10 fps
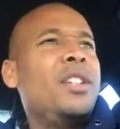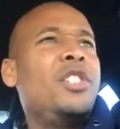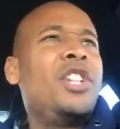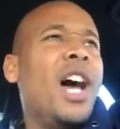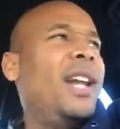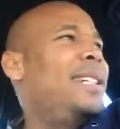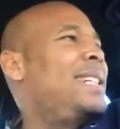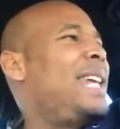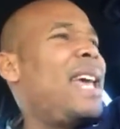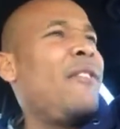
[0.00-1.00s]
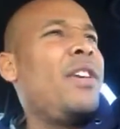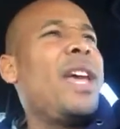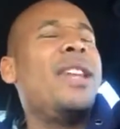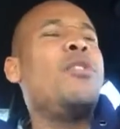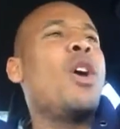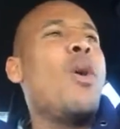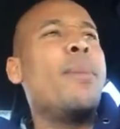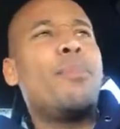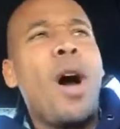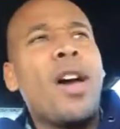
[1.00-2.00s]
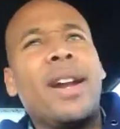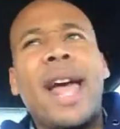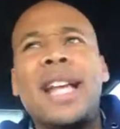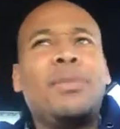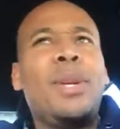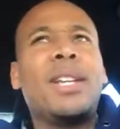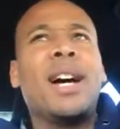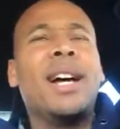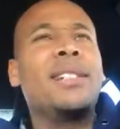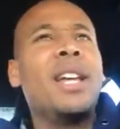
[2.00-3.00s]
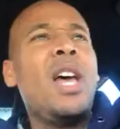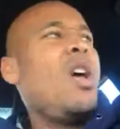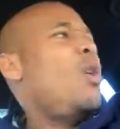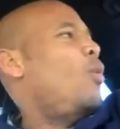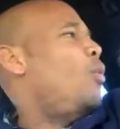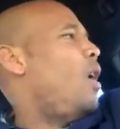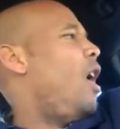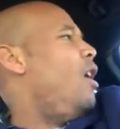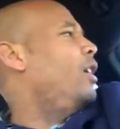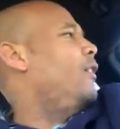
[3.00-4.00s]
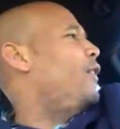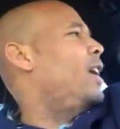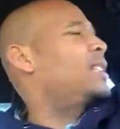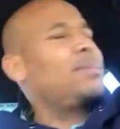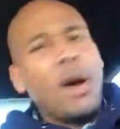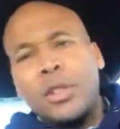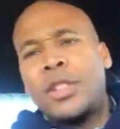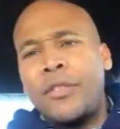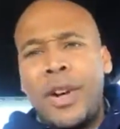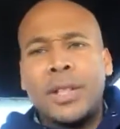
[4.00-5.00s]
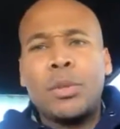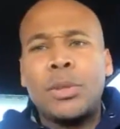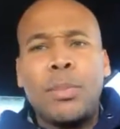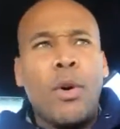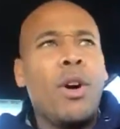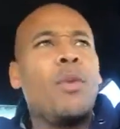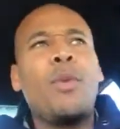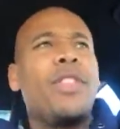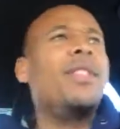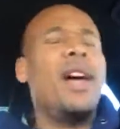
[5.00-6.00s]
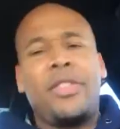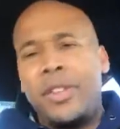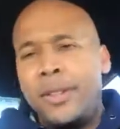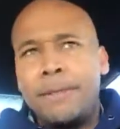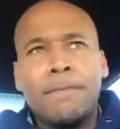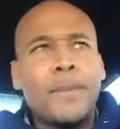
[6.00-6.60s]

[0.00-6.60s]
Jealousy, envy. And you know what? Part of that is because all of us, most of us, was born with nothing.